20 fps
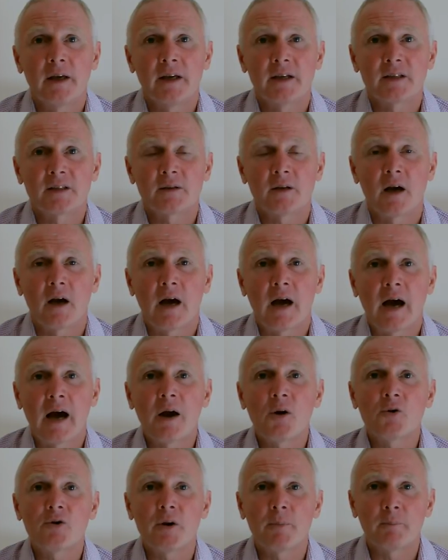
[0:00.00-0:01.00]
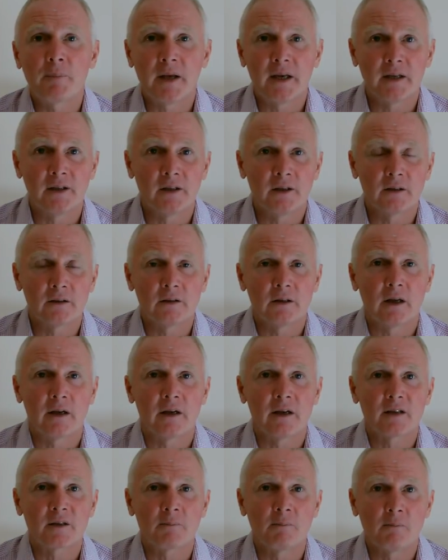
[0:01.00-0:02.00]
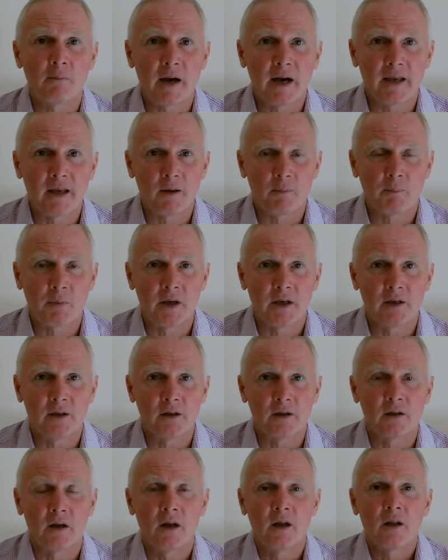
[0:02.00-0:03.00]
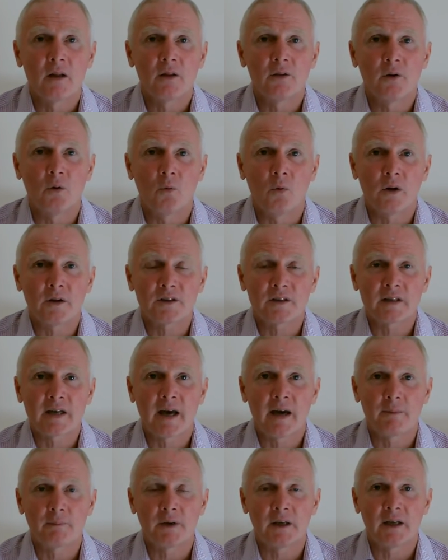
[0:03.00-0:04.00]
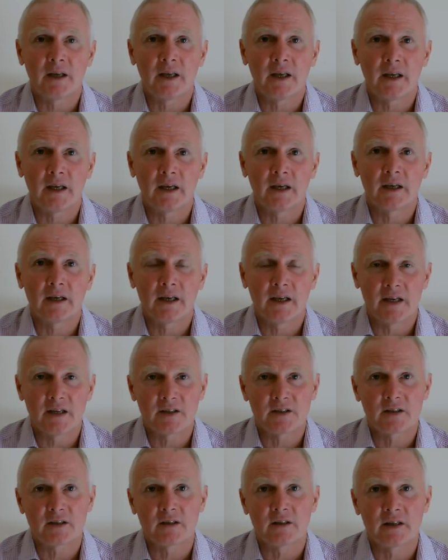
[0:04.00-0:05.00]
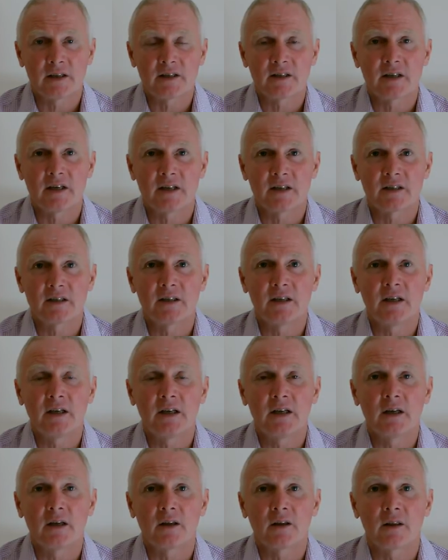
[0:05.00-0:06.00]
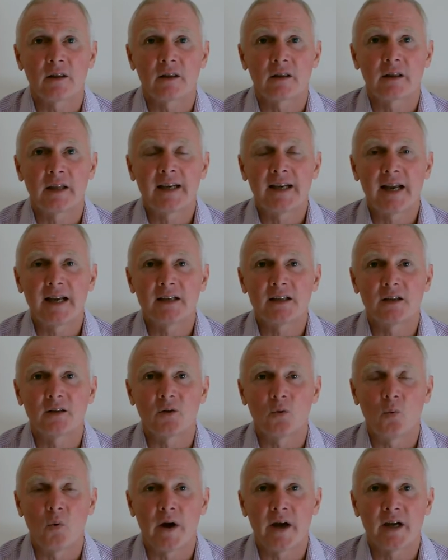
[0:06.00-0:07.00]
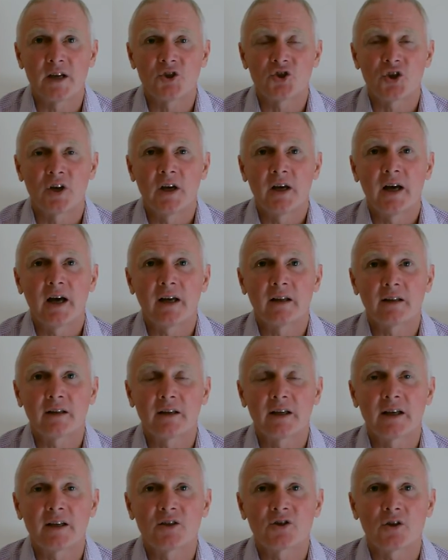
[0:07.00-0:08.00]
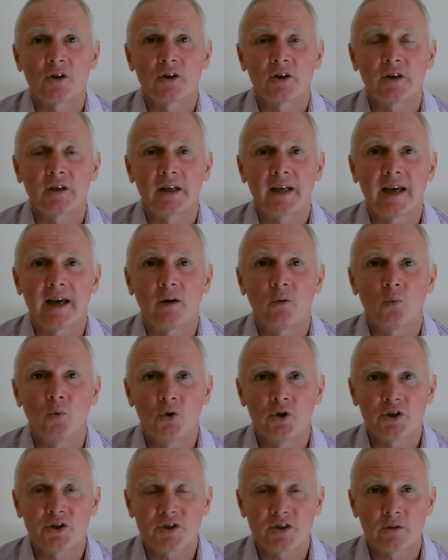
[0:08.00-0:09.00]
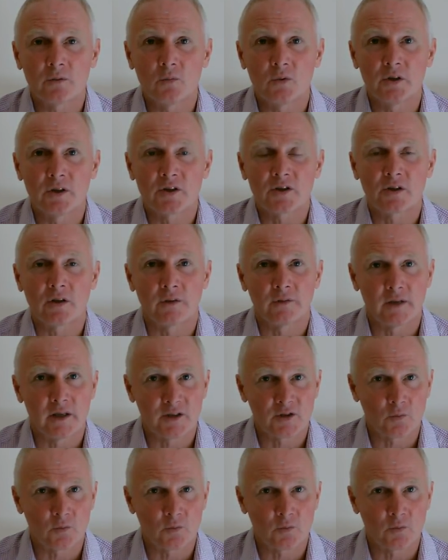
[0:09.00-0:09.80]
It's our opinion, and it's my opinion, that what's happening here is this is the thin end of the wedge, and things are going to get worse and worse on